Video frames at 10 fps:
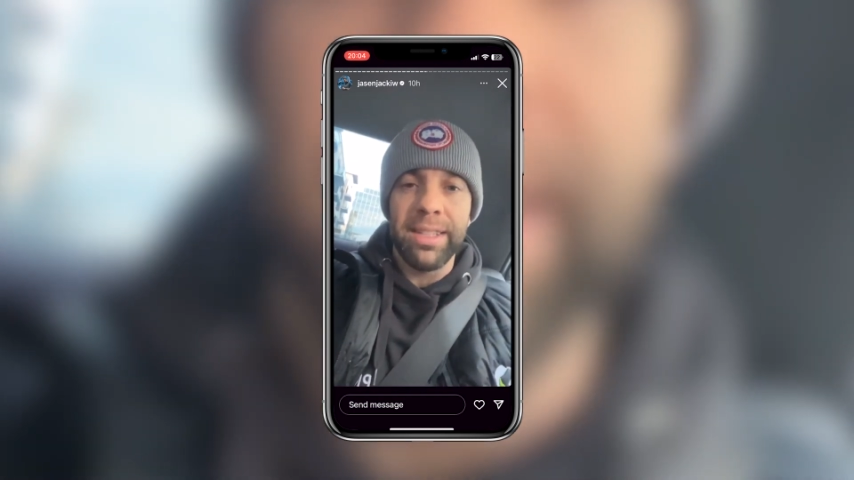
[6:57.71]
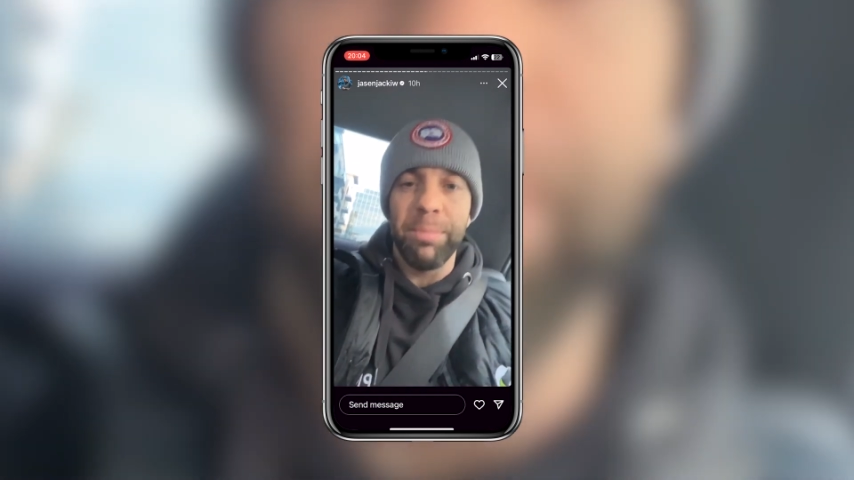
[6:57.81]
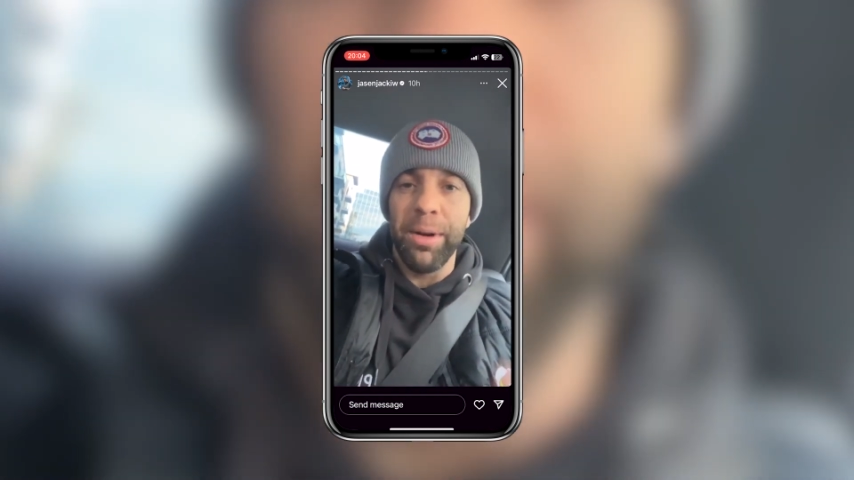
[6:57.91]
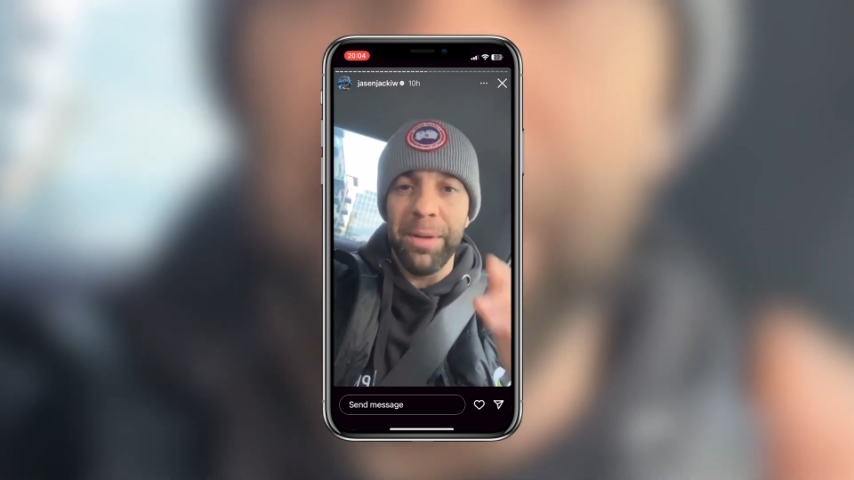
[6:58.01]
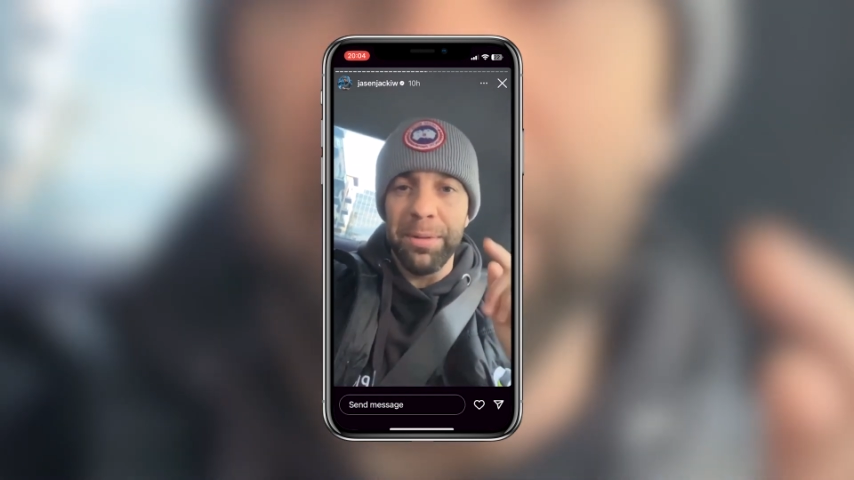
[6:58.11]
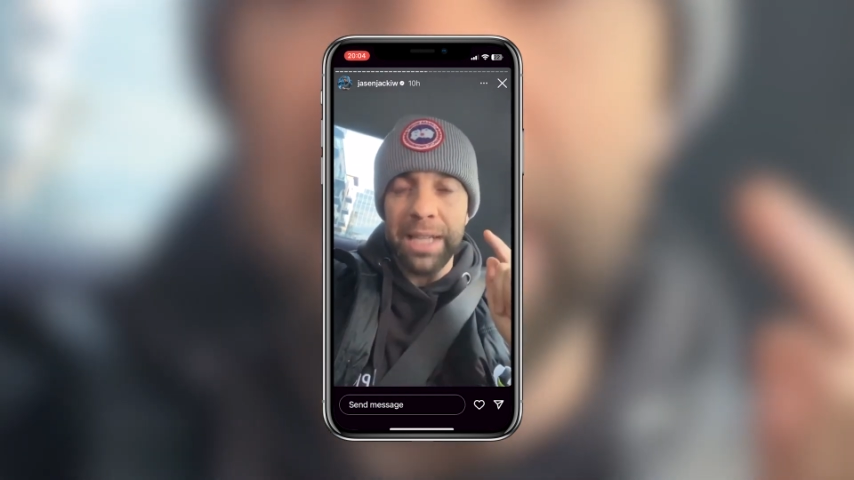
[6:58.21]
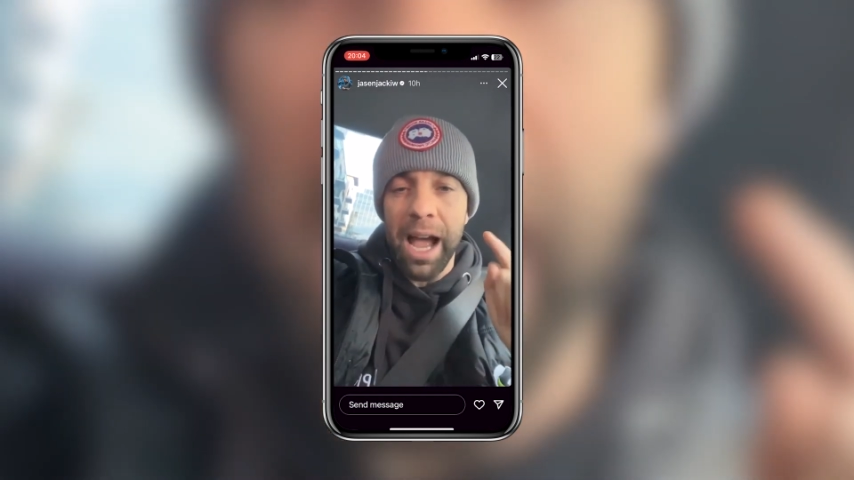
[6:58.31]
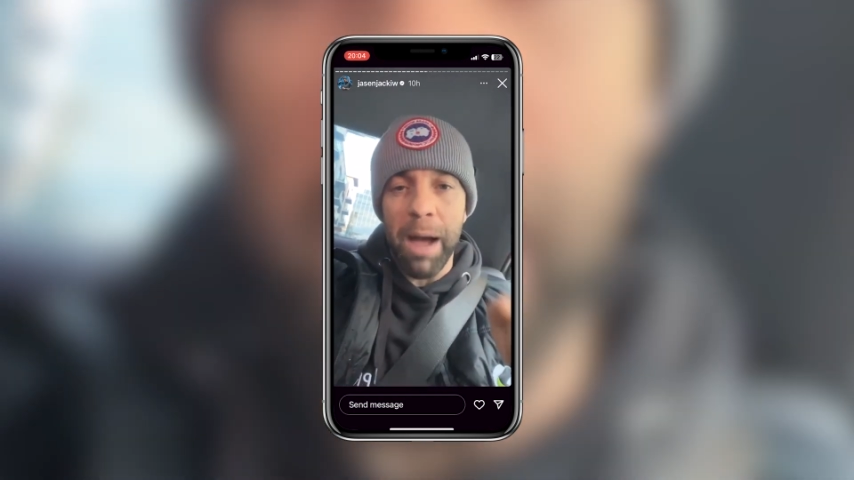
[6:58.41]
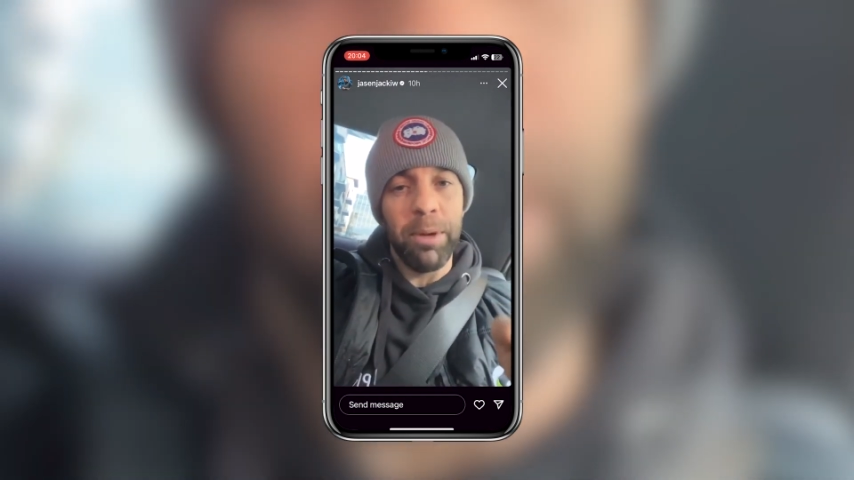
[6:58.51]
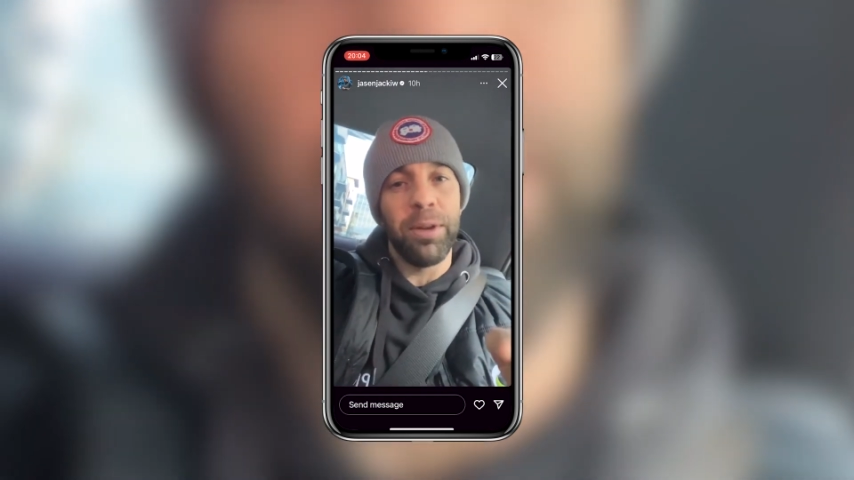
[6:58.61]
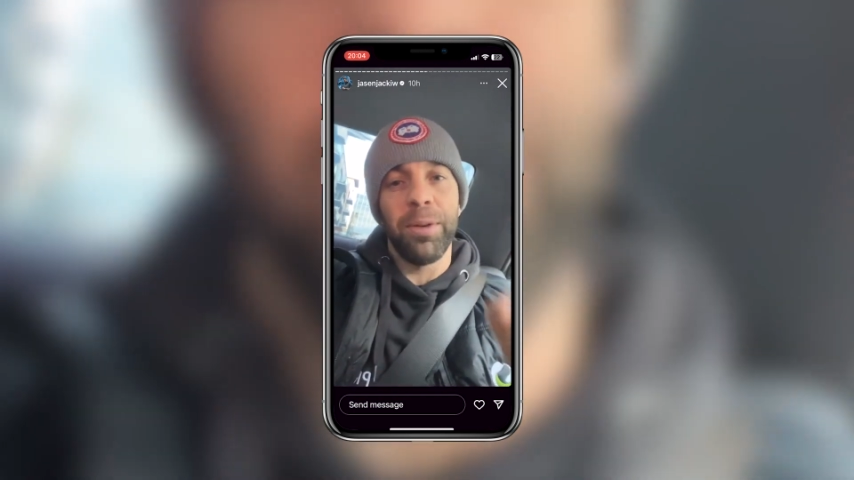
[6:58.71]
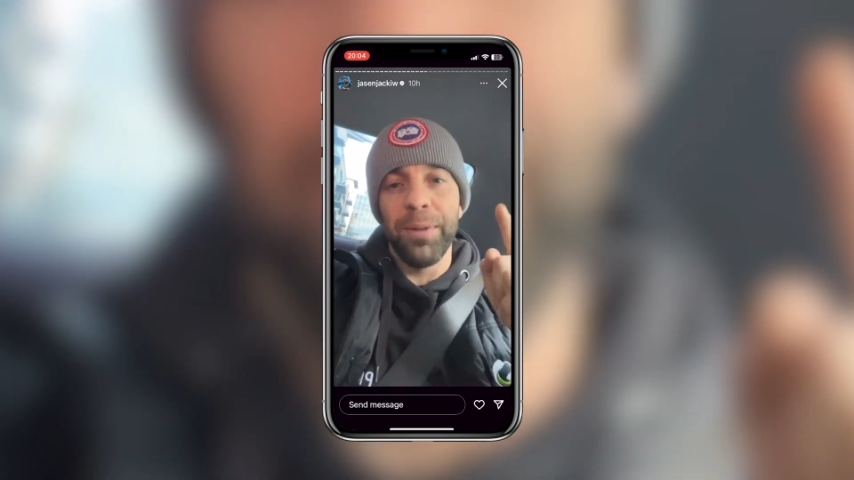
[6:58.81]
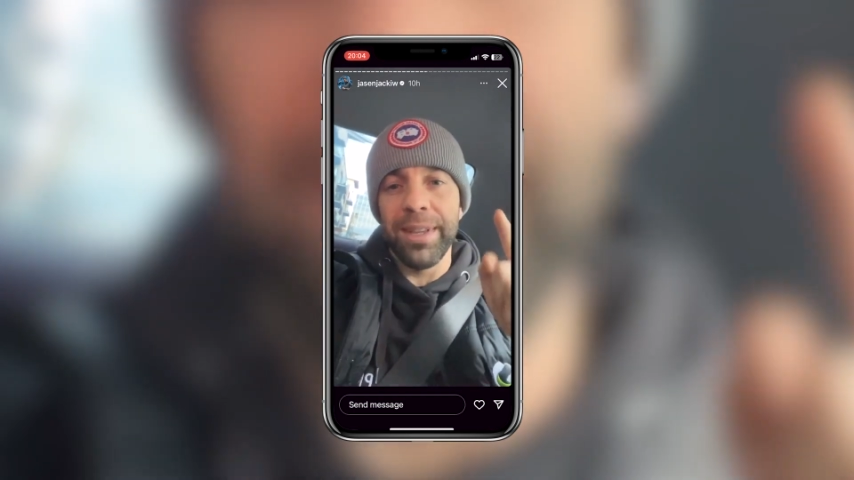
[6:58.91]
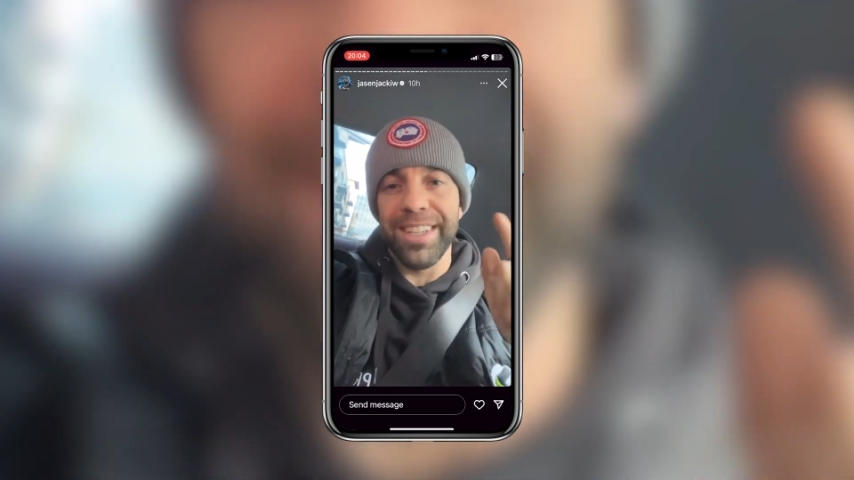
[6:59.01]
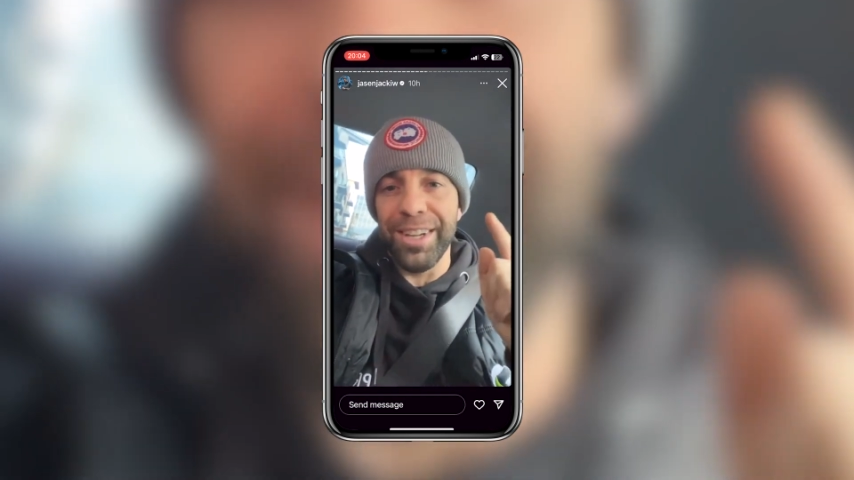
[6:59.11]
but it was hammered with
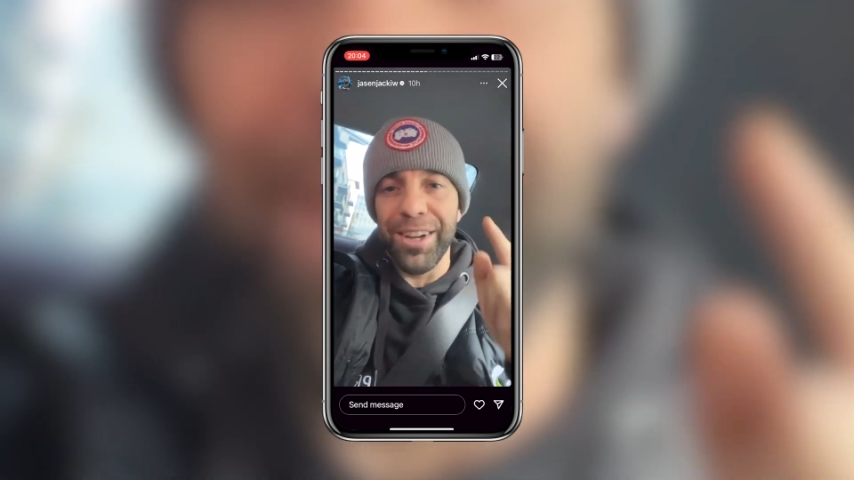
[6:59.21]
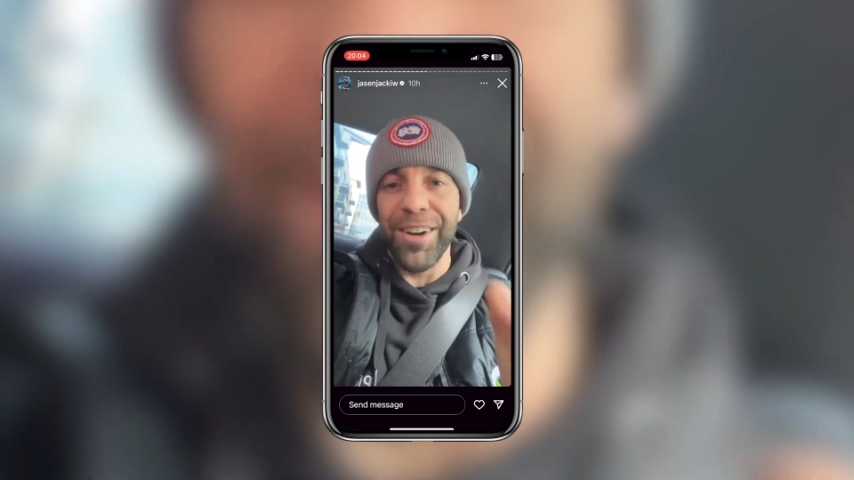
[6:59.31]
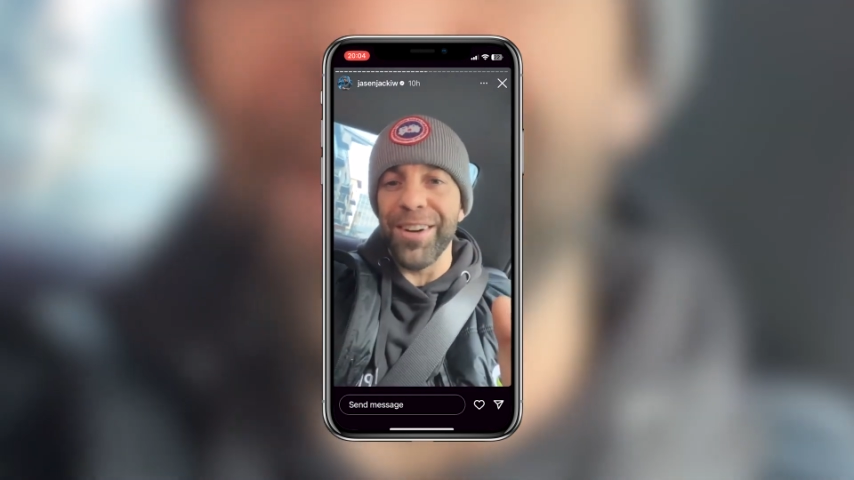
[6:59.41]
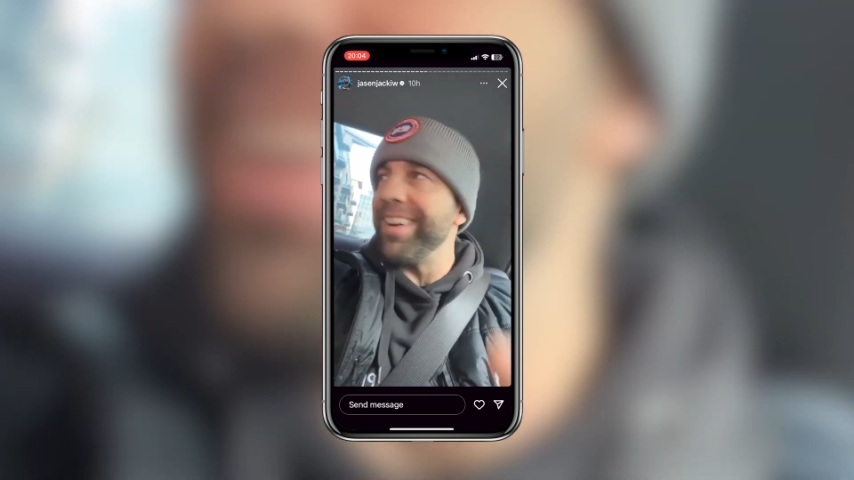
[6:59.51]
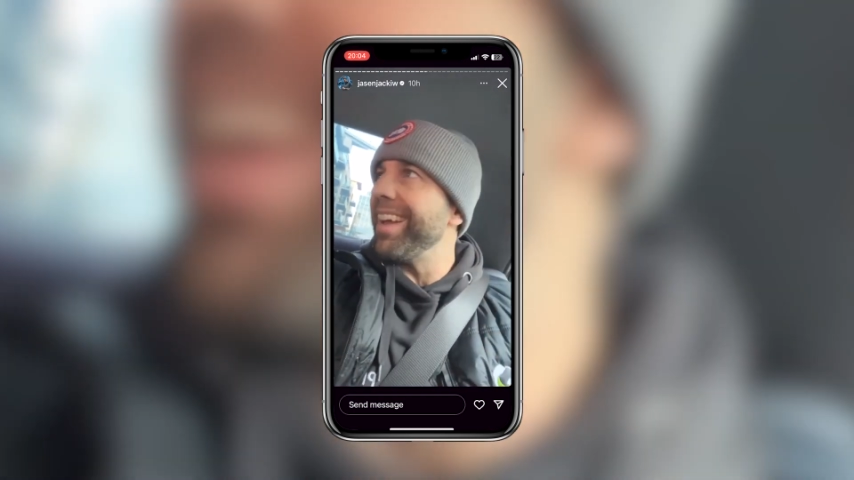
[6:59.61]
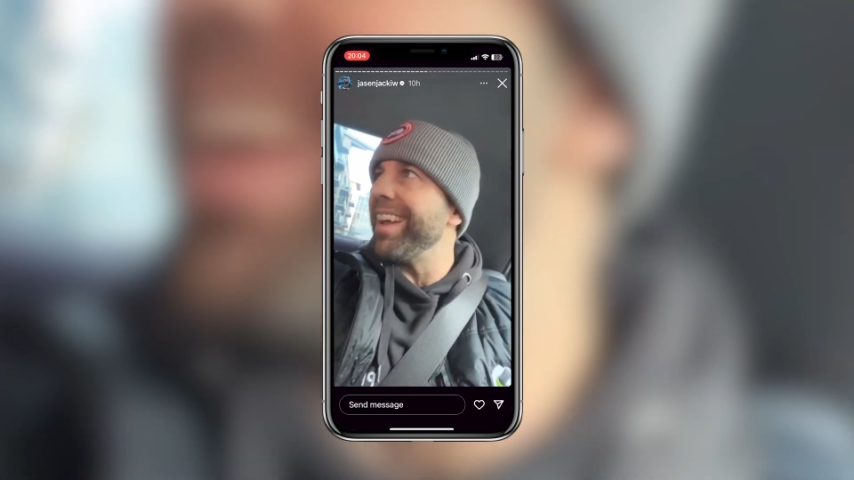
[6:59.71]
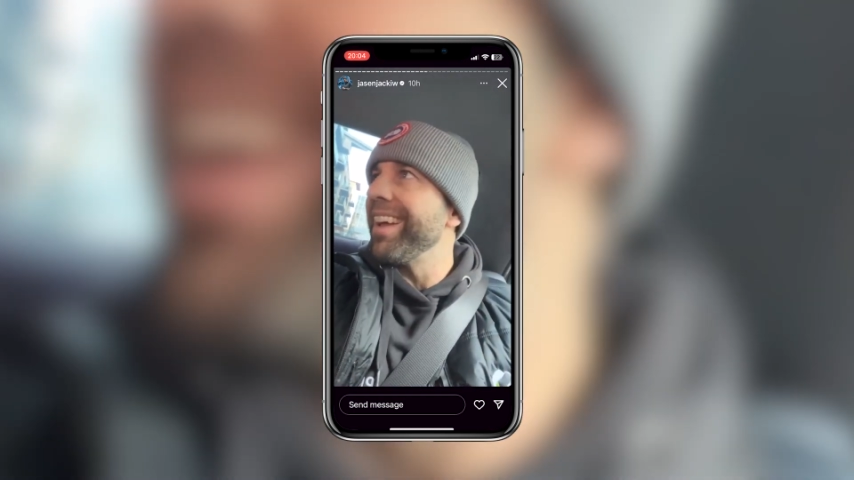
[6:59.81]
security.